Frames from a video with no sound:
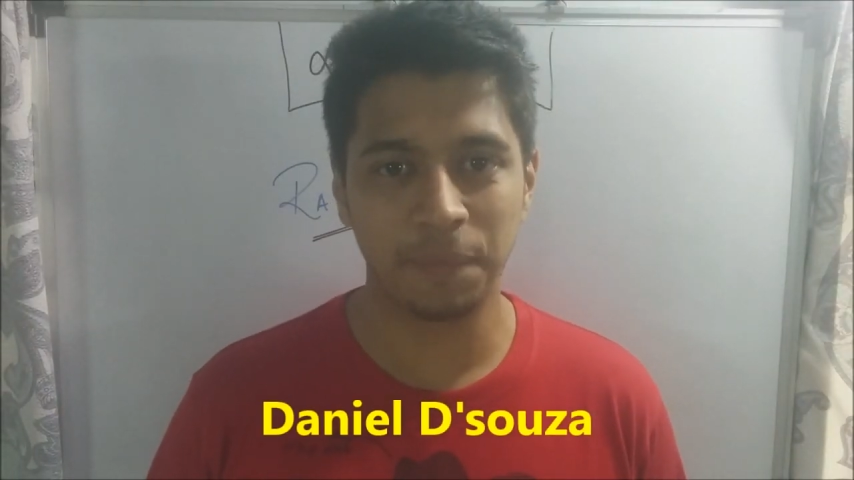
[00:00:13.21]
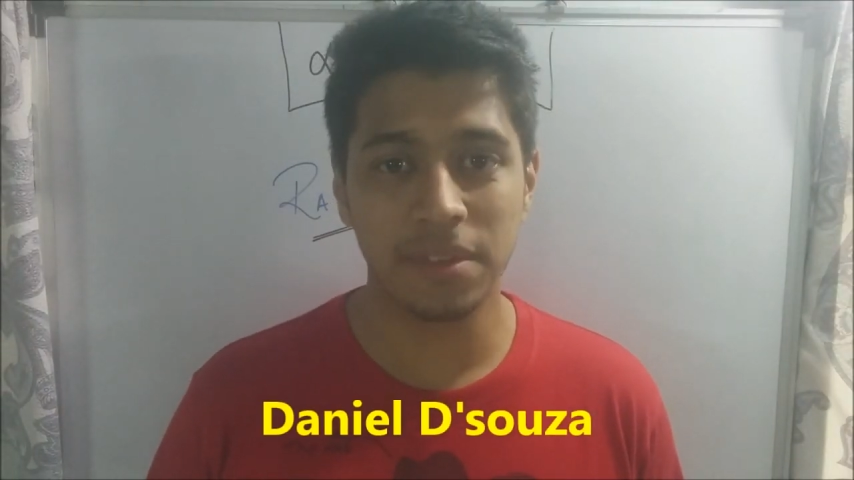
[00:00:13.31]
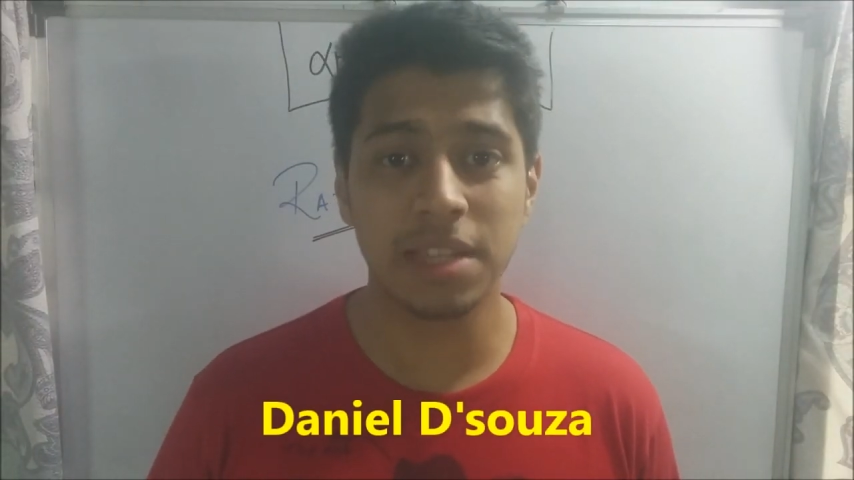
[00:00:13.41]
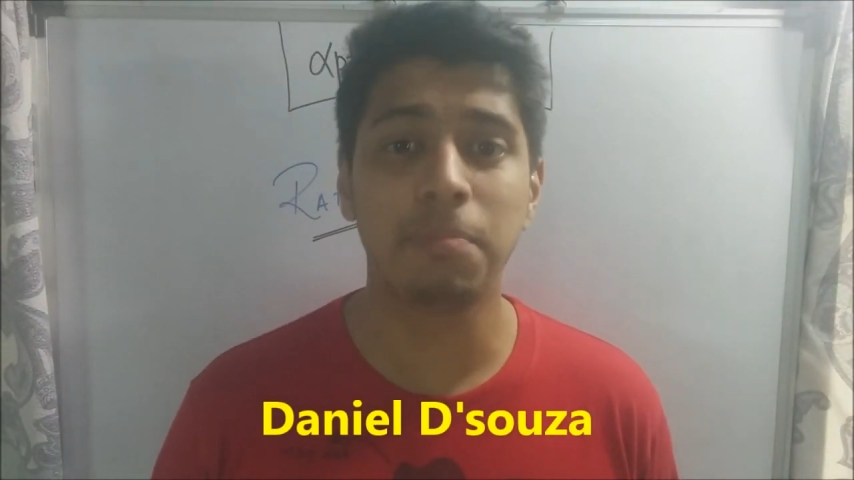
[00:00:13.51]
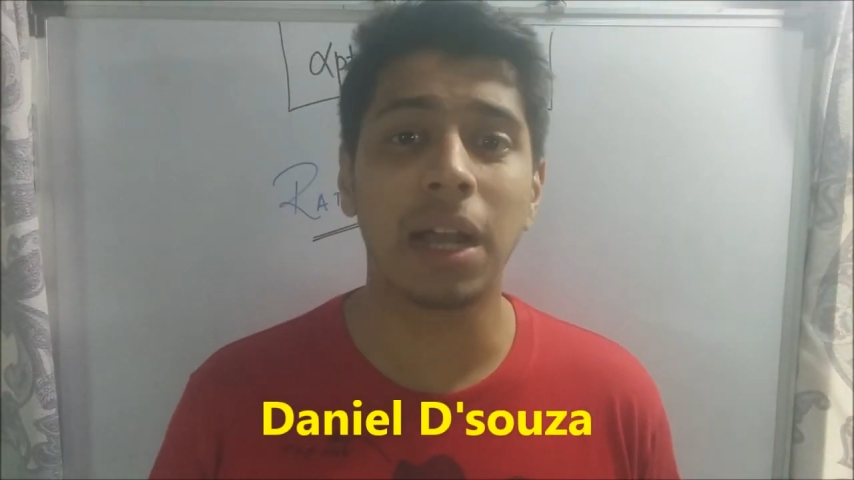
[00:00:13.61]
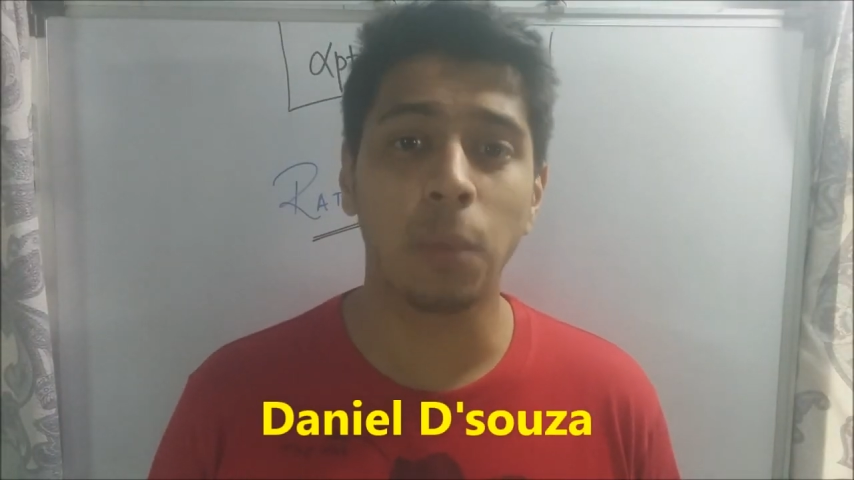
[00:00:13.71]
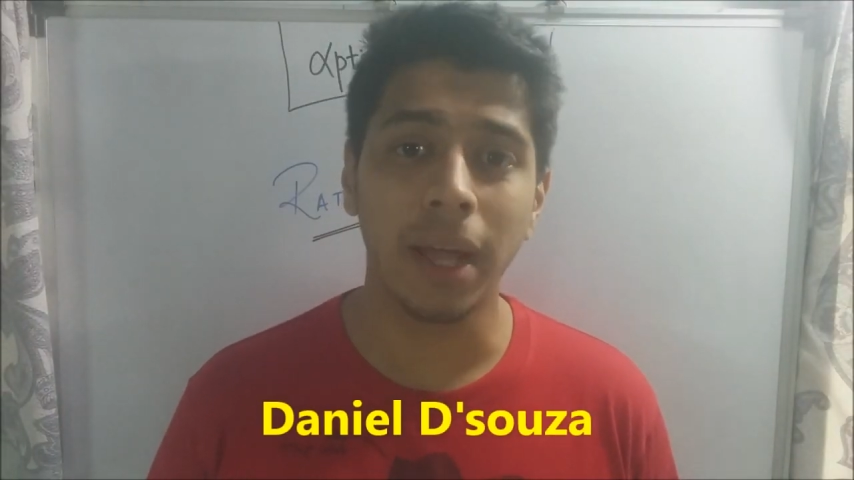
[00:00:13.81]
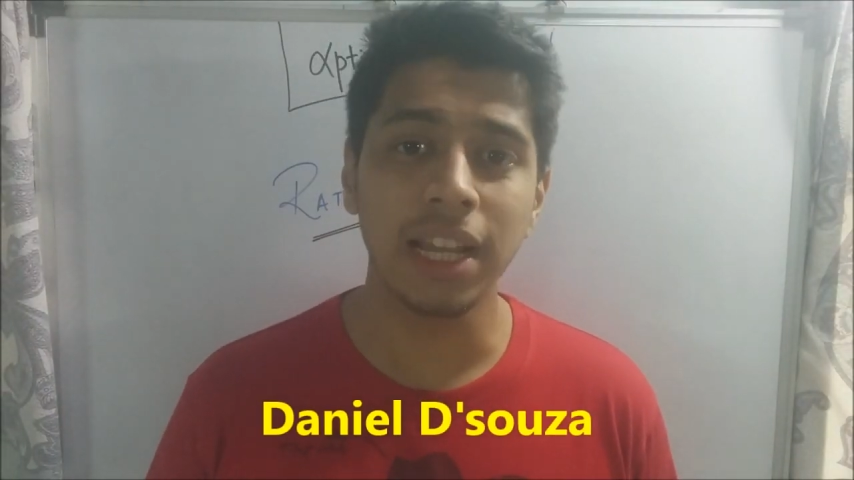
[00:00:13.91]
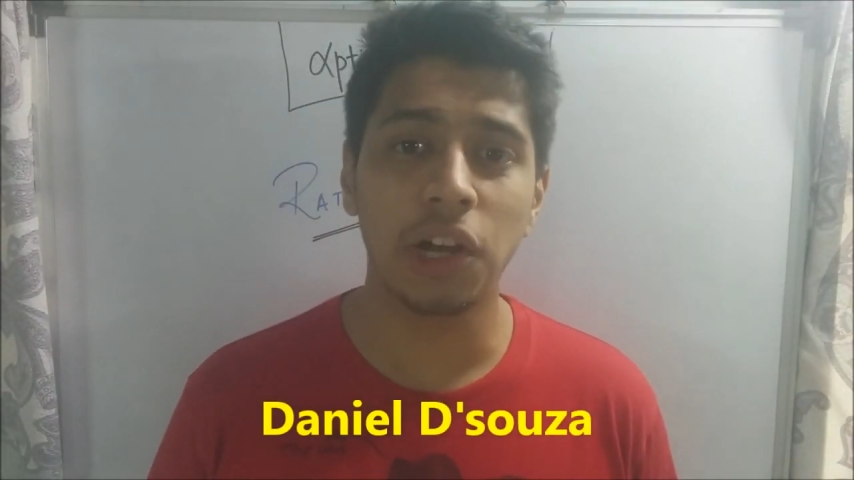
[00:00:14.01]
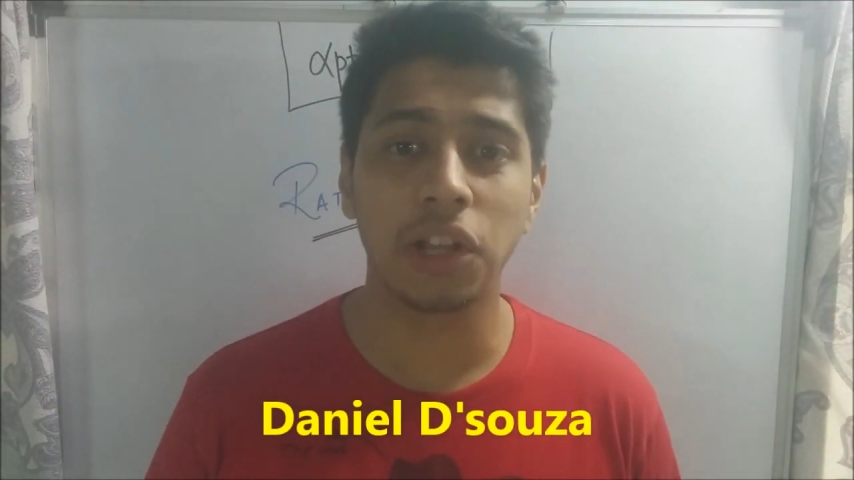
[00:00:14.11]
This is Part
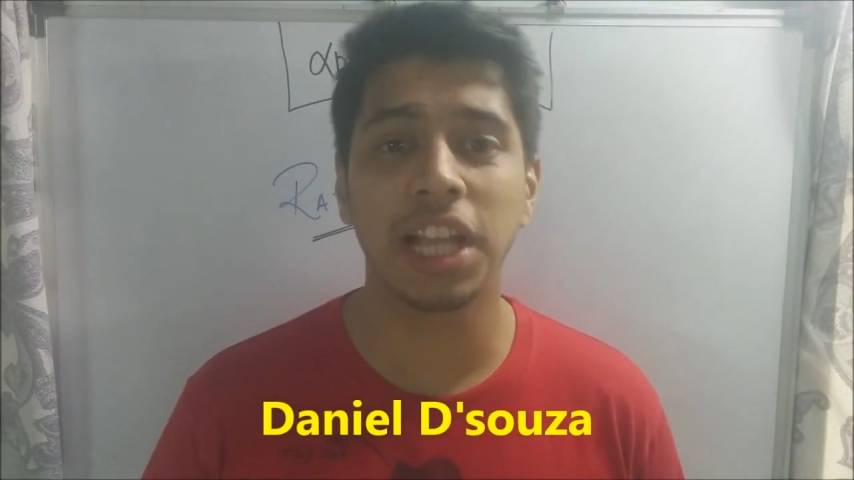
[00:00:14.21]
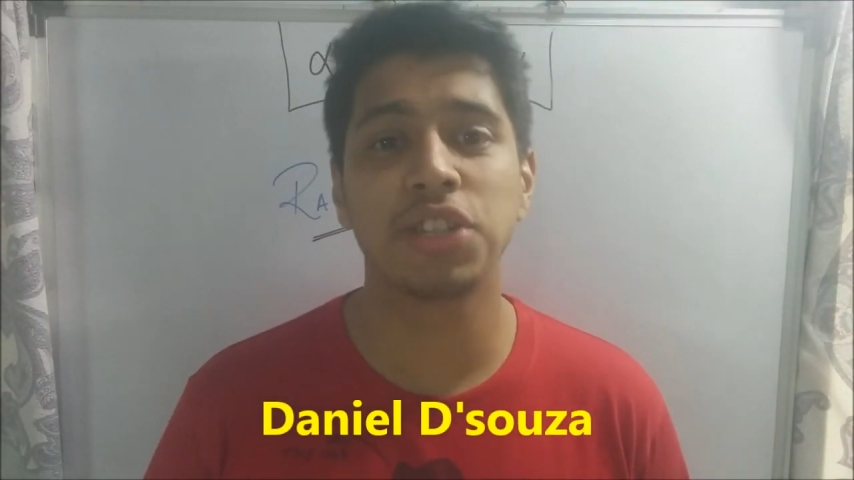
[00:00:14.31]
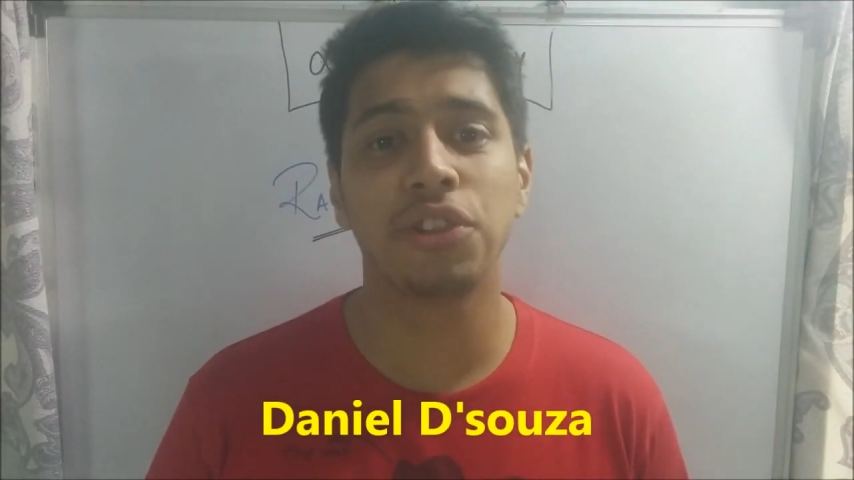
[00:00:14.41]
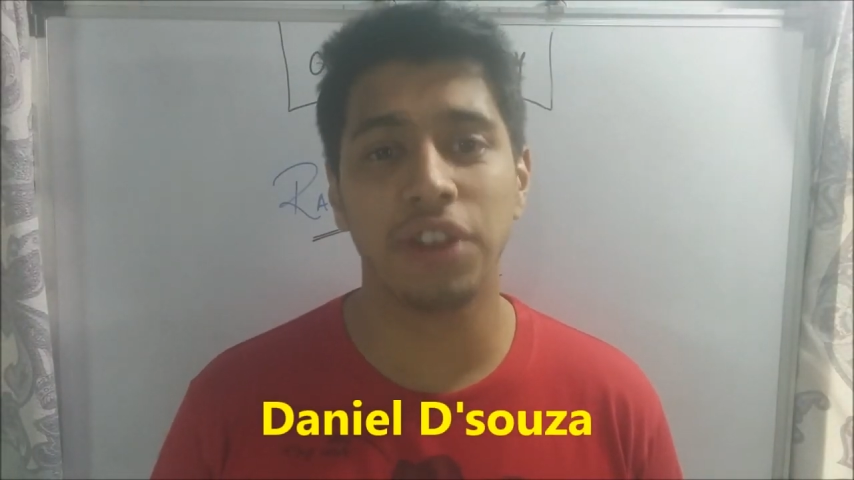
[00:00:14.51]
1 on lecture